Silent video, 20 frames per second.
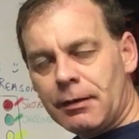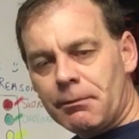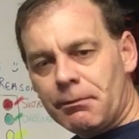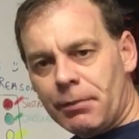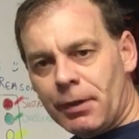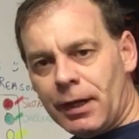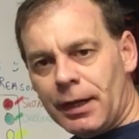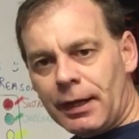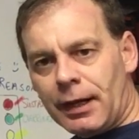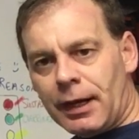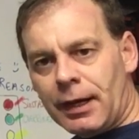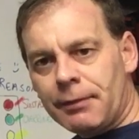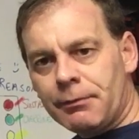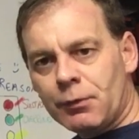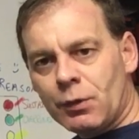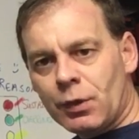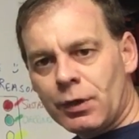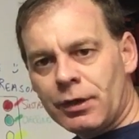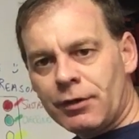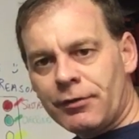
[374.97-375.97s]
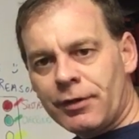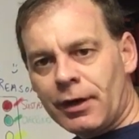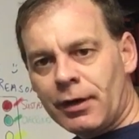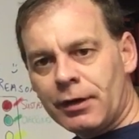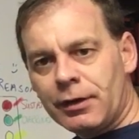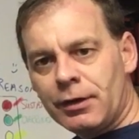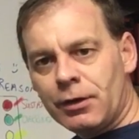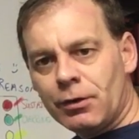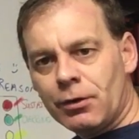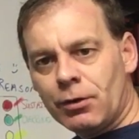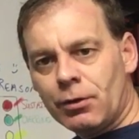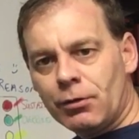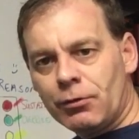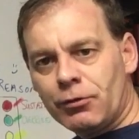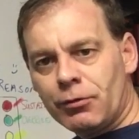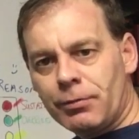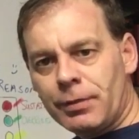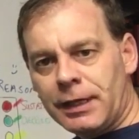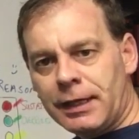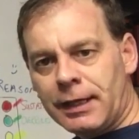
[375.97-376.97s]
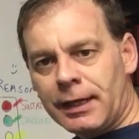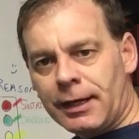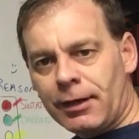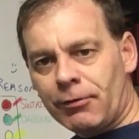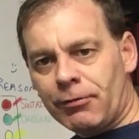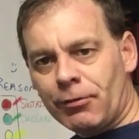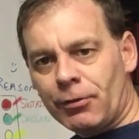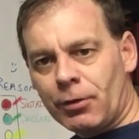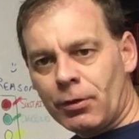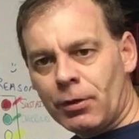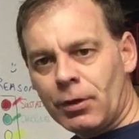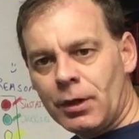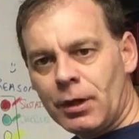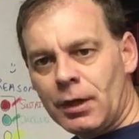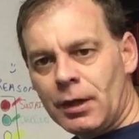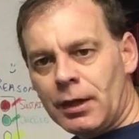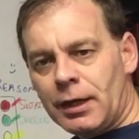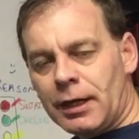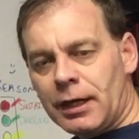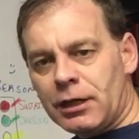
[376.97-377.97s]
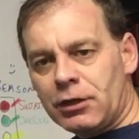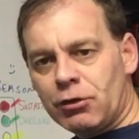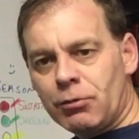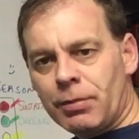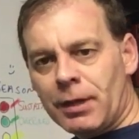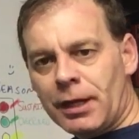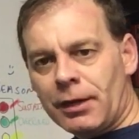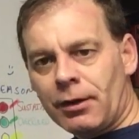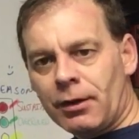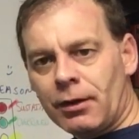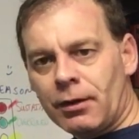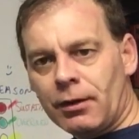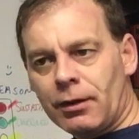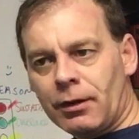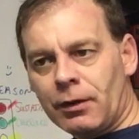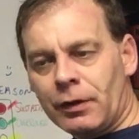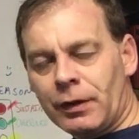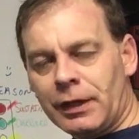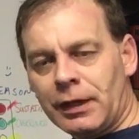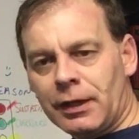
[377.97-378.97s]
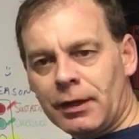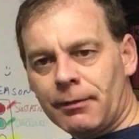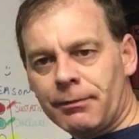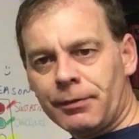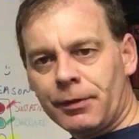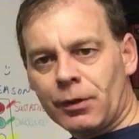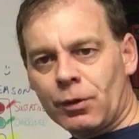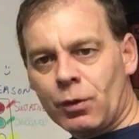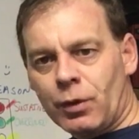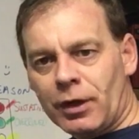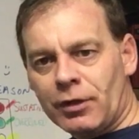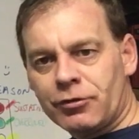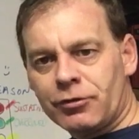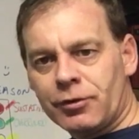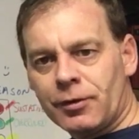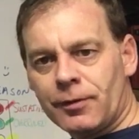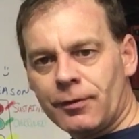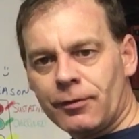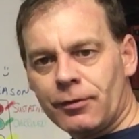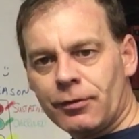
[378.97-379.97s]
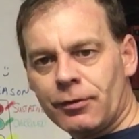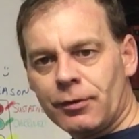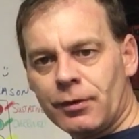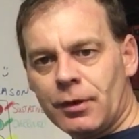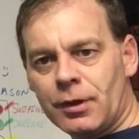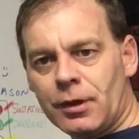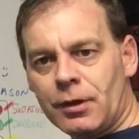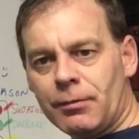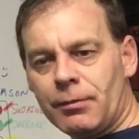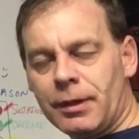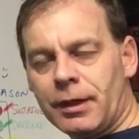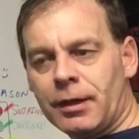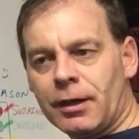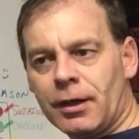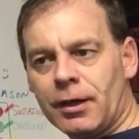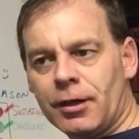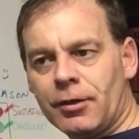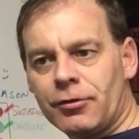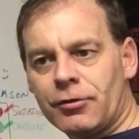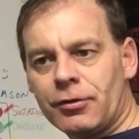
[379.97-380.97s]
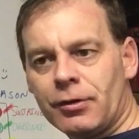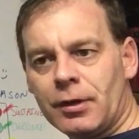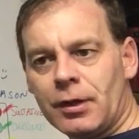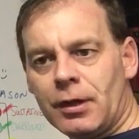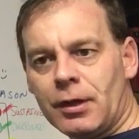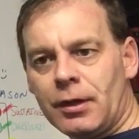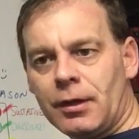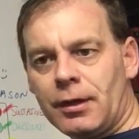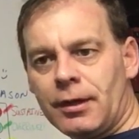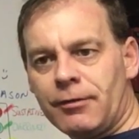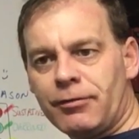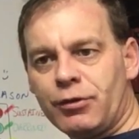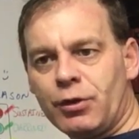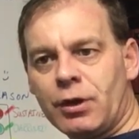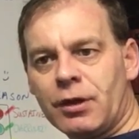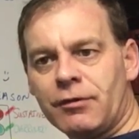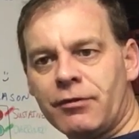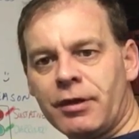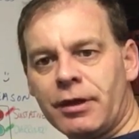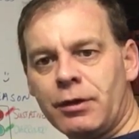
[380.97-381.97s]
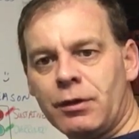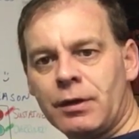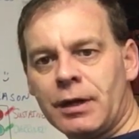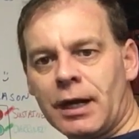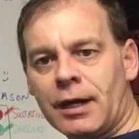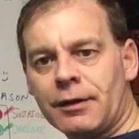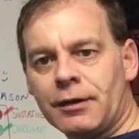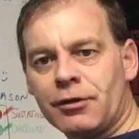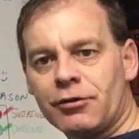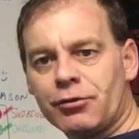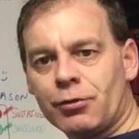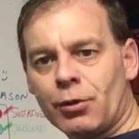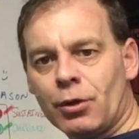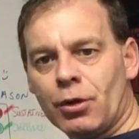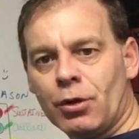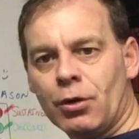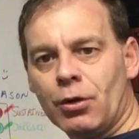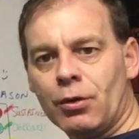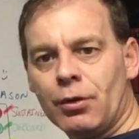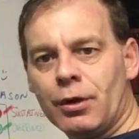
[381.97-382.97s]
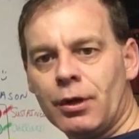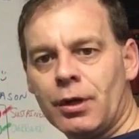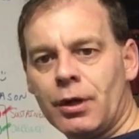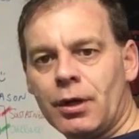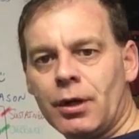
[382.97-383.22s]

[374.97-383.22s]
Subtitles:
but I'm going to tell you to be careful, and you better clean up your questions, because if you continue down this road,